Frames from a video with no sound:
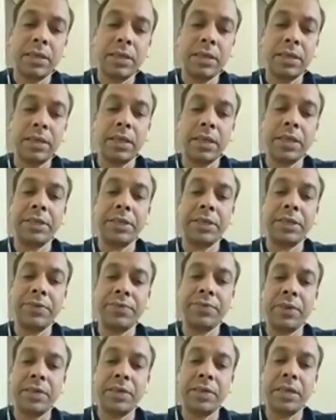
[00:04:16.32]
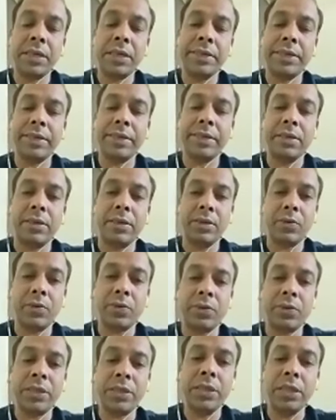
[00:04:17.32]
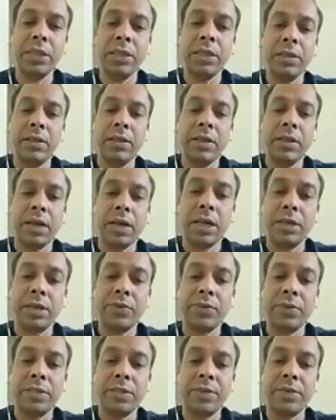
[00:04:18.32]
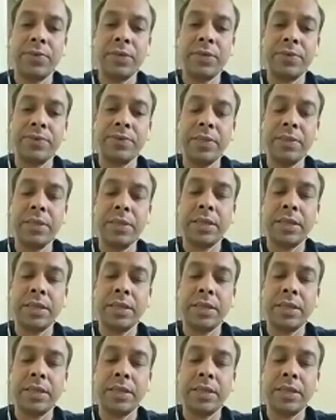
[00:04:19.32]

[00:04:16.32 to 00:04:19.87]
like different than routine adverse events with